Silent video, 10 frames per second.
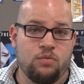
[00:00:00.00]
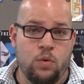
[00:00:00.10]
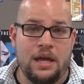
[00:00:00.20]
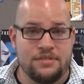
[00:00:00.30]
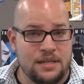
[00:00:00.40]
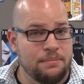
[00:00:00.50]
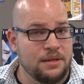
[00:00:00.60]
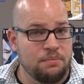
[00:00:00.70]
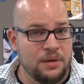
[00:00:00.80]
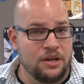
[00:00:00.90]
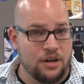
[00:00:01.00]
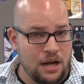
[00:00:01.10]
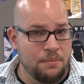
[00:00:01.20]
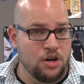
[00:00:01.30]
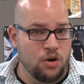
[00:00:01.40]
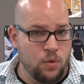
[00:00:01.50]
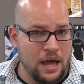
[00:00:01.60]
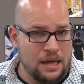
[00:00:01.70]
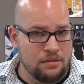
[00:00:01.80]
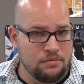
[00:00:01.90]
We have something bigger coming our
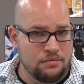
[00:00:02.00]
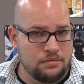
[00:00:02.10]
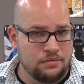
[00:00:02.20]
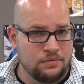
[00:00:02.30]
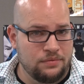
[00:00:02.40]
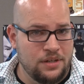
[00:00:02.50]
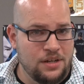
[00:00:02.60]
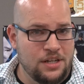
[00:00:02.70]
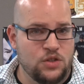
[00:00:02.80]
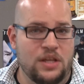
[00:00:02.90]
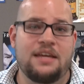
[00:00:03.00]
way. So